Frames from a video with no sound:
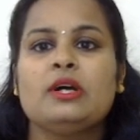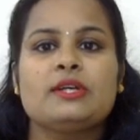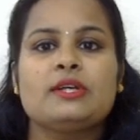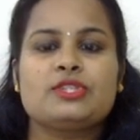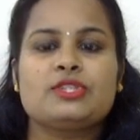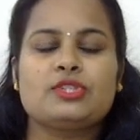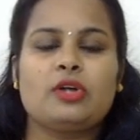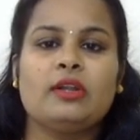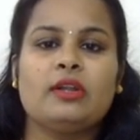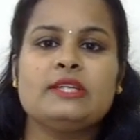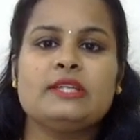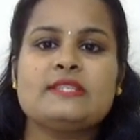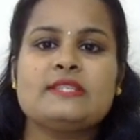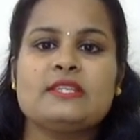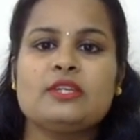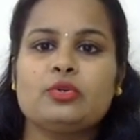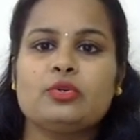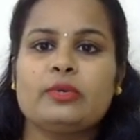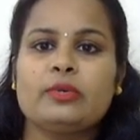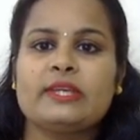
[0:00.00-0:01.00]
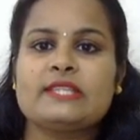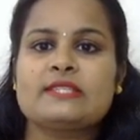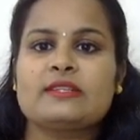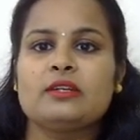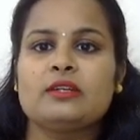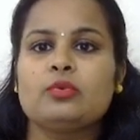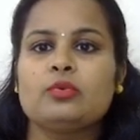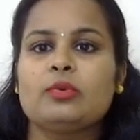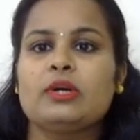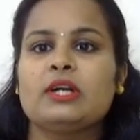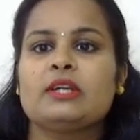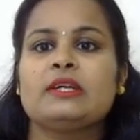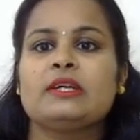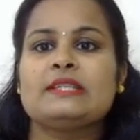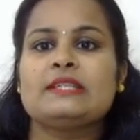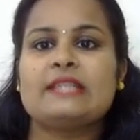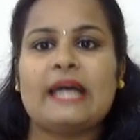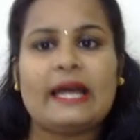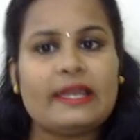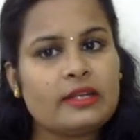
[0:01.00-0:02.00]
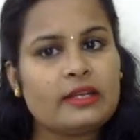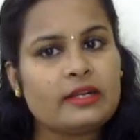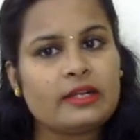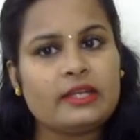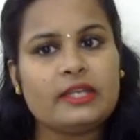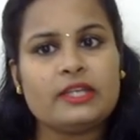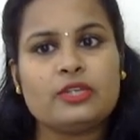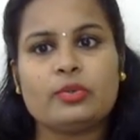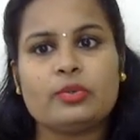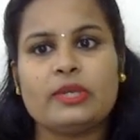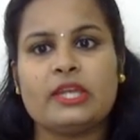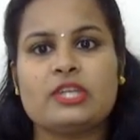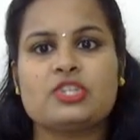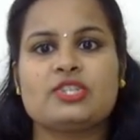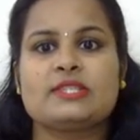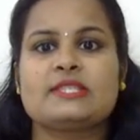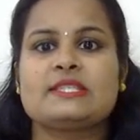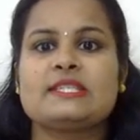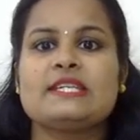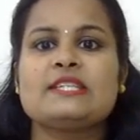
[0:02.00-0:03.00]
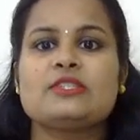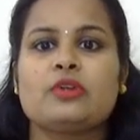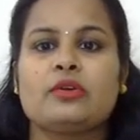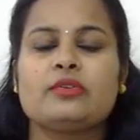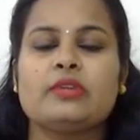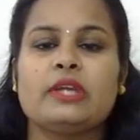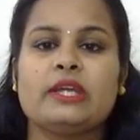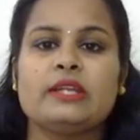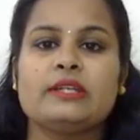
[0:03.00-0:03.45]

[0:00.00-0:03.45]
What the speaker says: Solid CO2 gets converted directly into gaseous state on